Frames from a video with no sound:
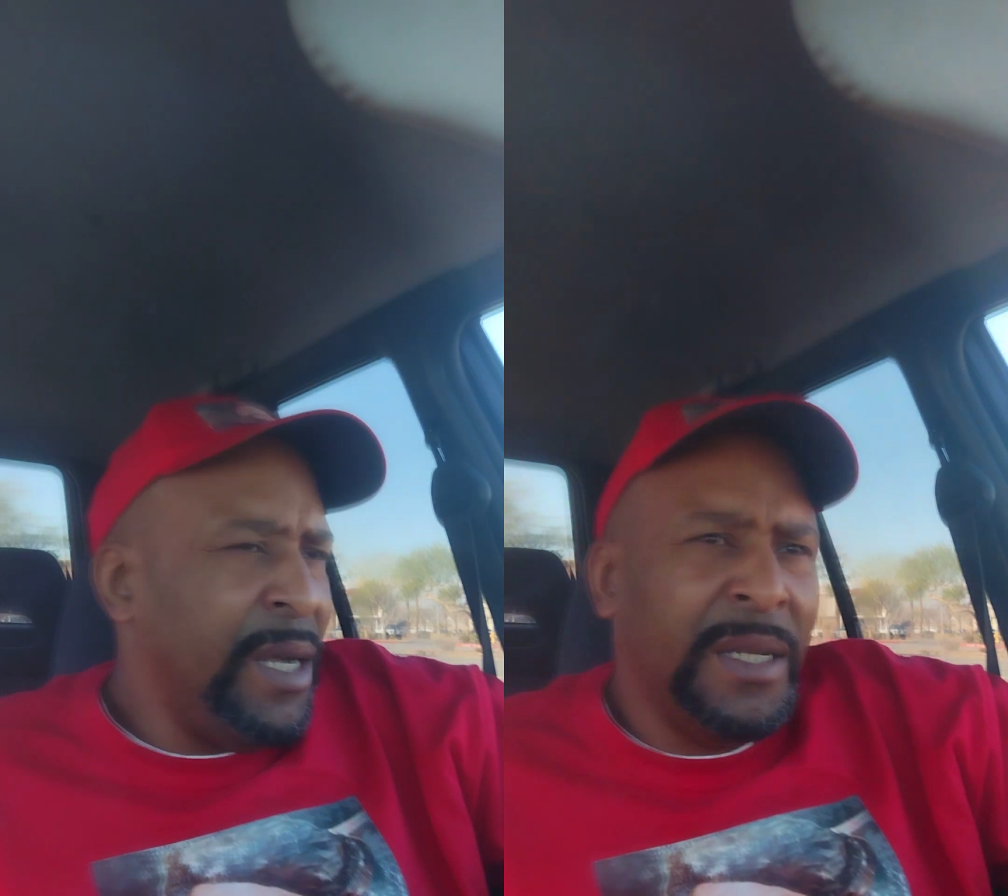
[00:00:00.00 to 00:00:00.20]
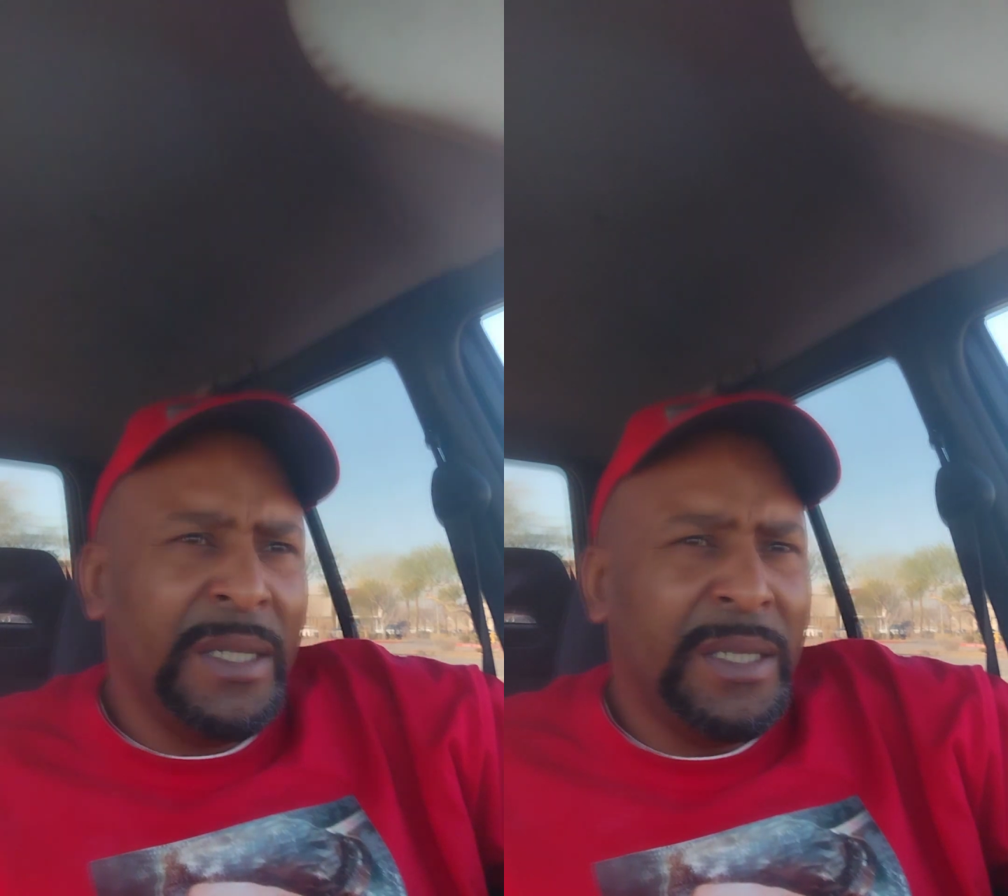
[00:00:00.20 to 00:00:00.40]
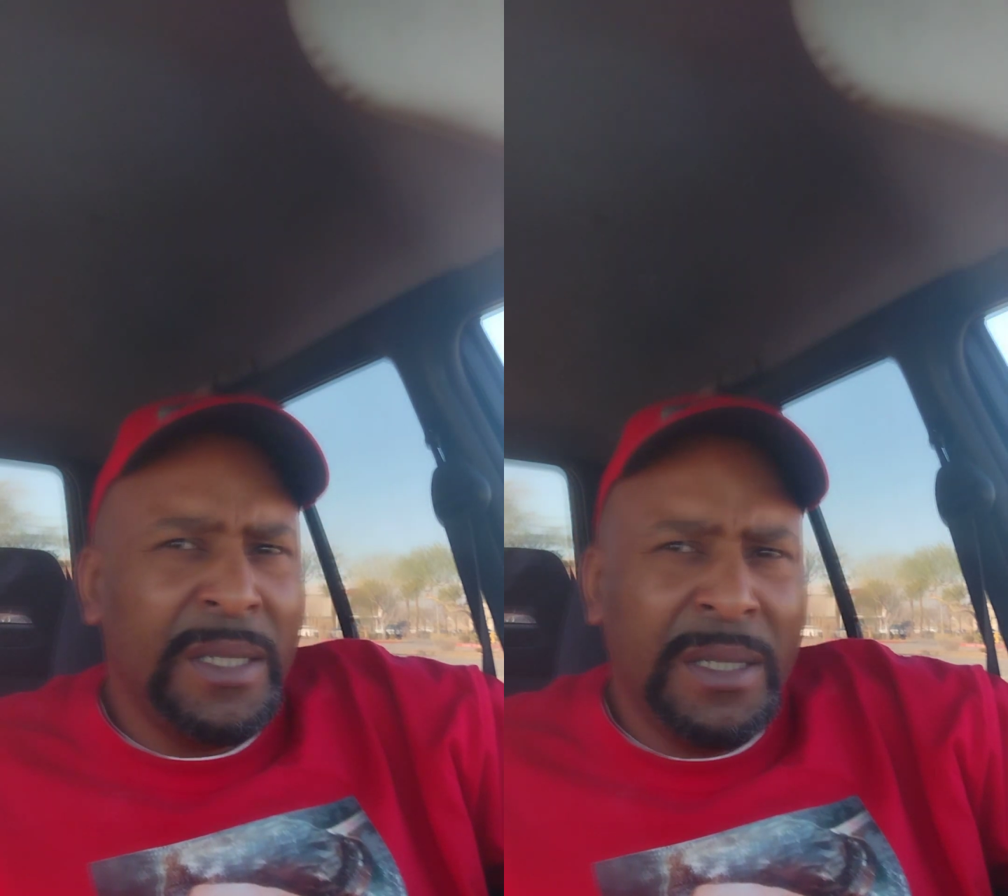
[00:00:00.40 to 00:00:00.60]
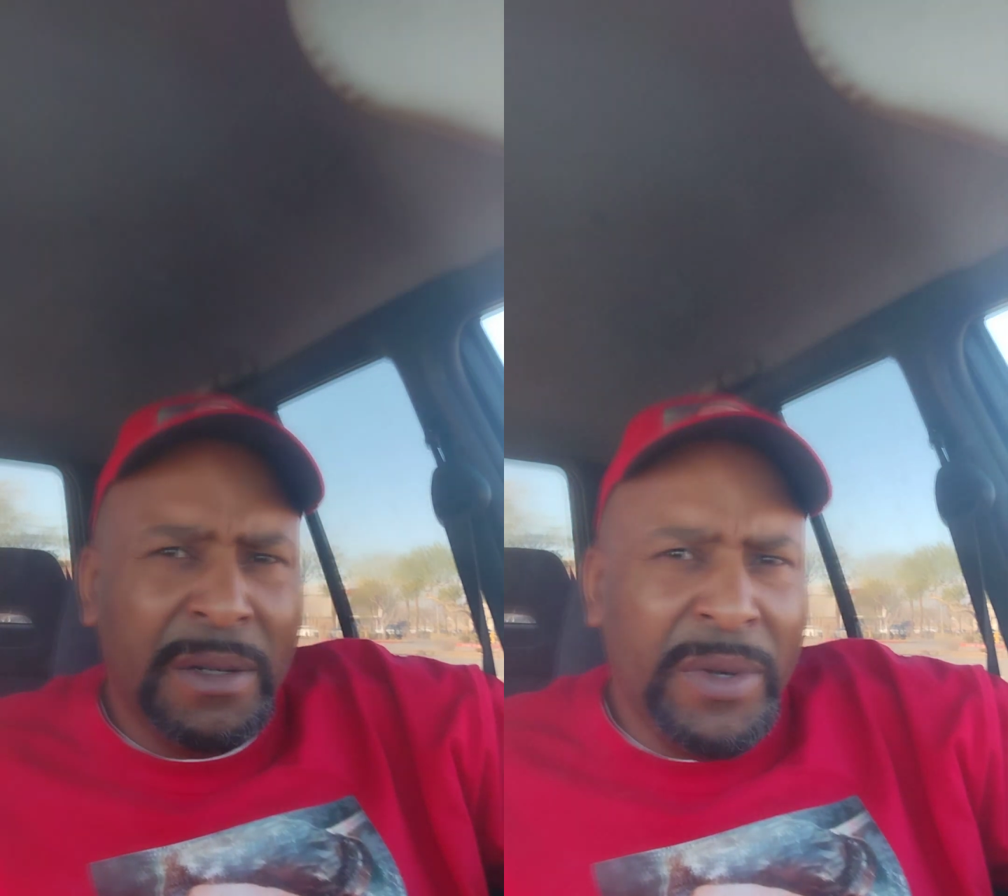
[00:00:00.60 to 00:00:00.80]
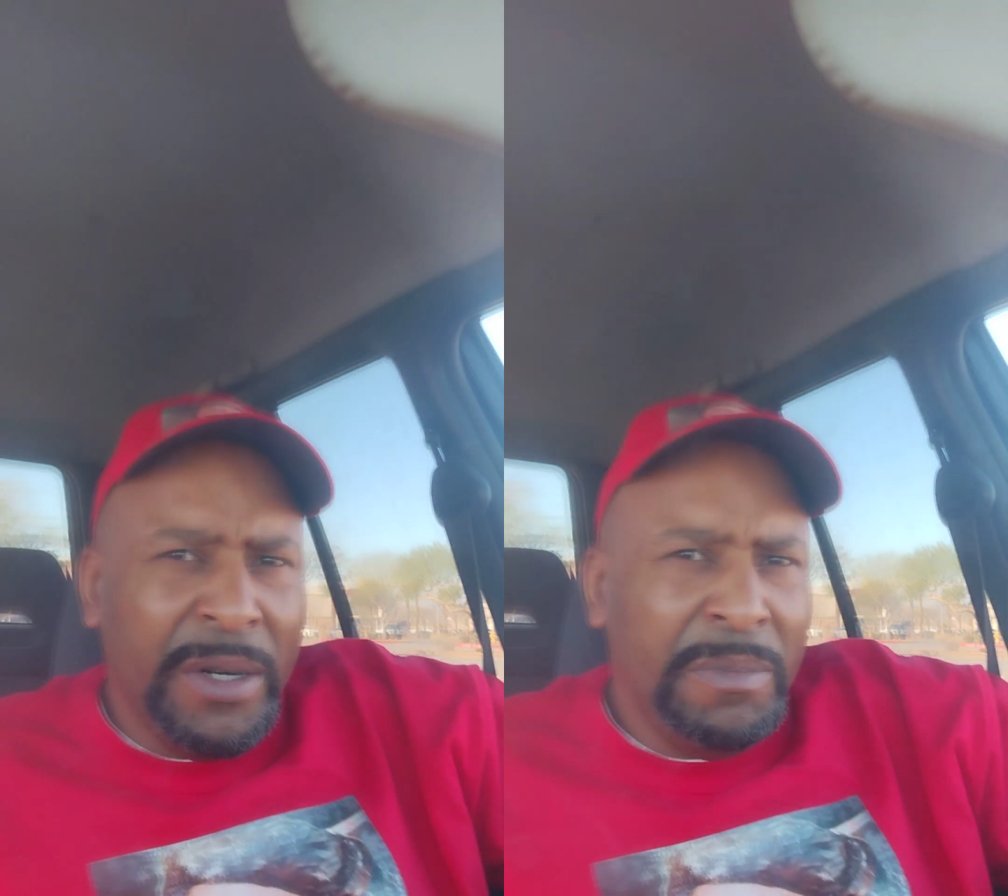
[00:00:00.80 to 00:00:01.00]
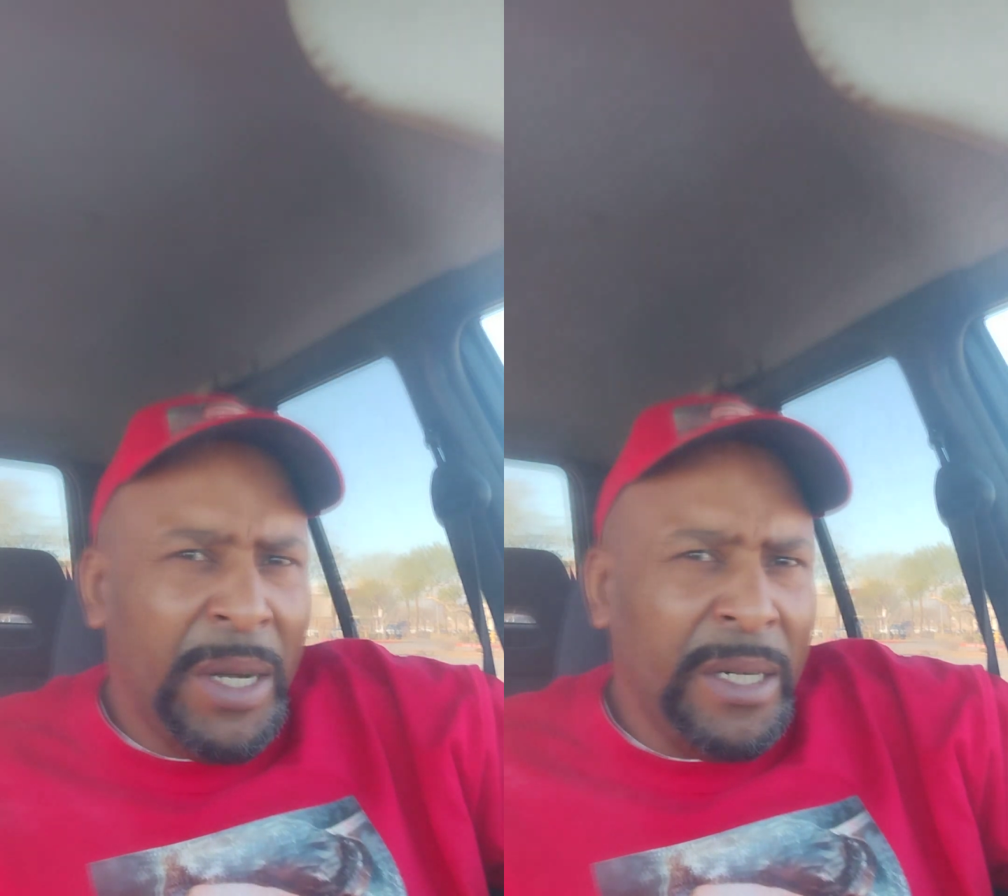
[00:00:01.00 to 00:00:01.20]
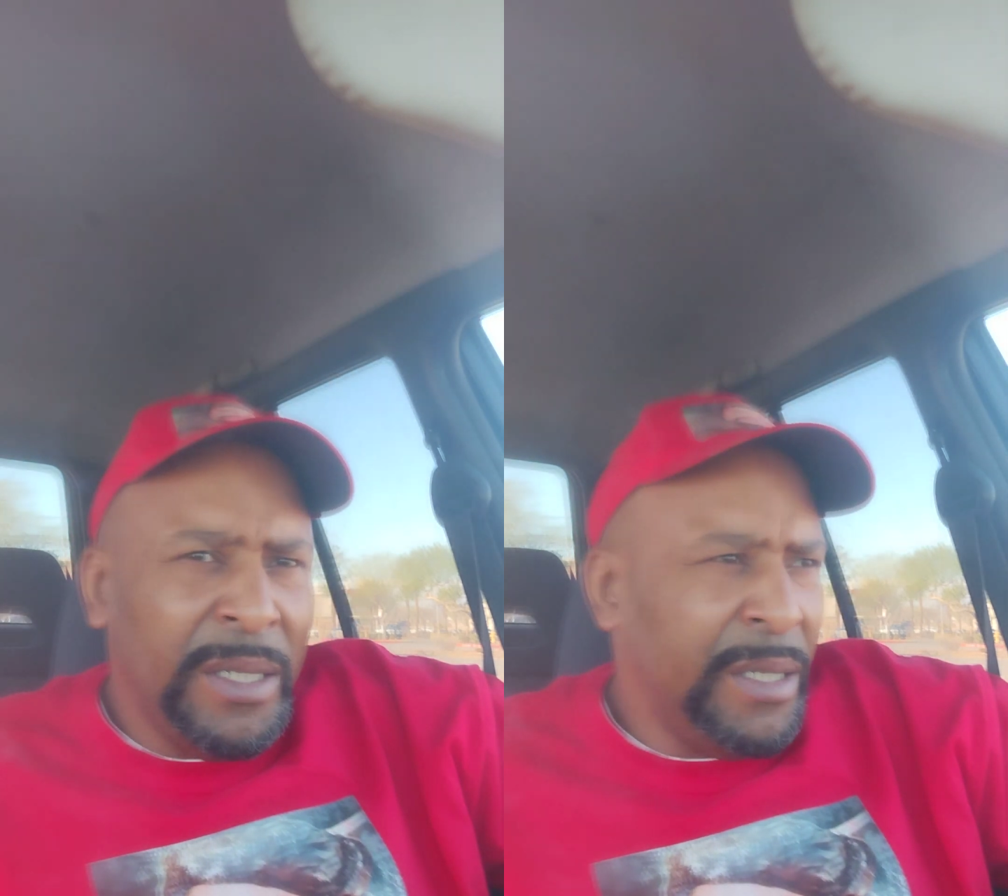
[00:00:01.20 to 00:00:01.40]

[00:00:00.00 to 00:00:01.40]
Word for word: I understood if everybody